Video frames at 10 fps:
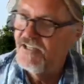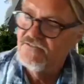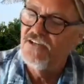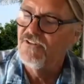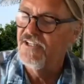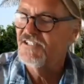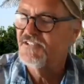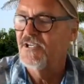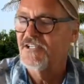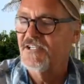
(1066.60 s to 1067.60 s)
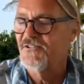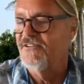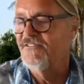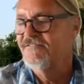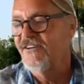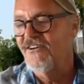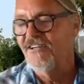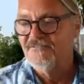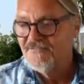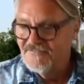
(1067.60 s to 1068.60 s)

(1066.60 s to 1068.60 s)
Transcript: Okay. Well, all right.